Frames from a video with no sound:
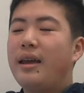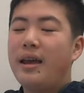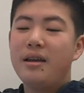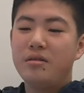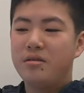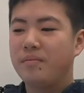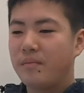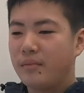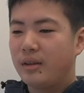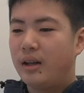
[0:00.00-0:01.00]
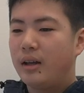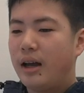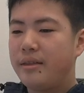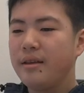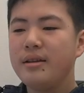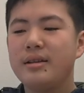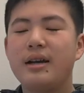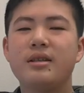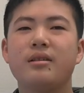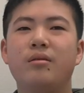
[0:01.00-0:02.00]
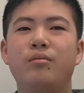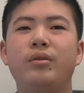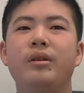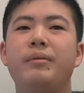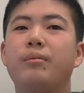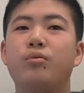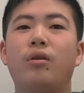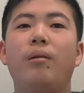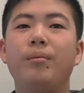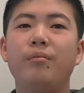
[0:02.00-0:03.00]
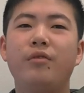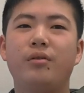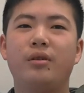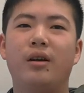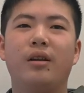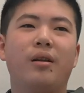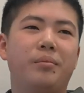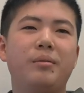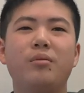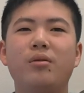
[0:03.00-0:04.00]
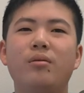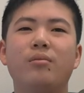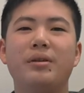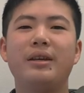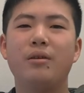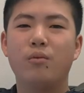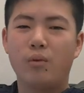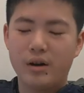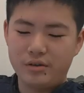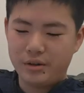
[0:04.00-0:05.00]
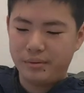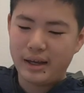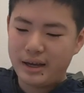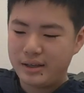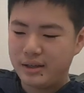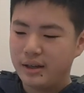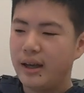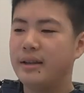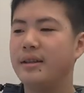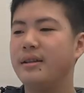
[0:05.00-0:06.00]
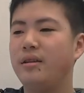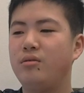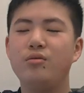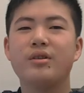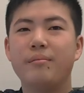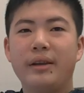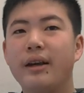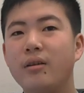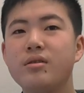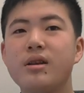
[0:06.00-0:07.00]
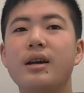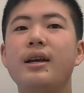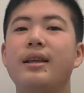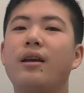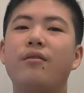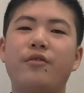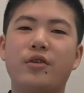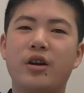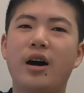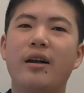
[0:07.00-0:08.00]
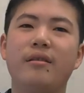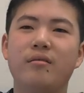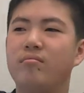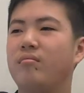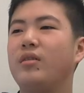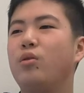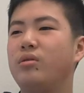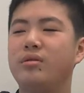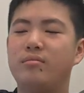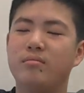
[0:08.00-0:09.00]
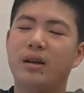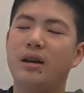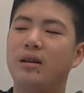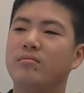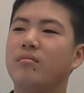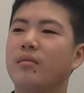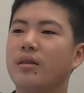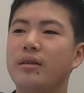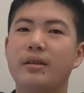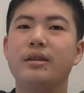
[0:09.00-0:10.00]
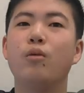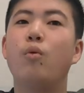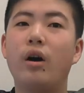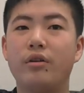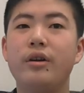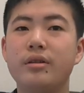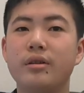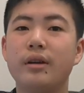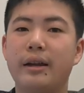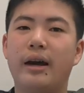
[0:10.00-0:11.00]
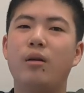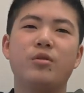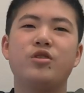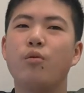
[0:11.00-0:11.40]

And I think that's a really big problem for a lot of people when they water the plant and then they do something else. They kind of forgot or did they water it and how much they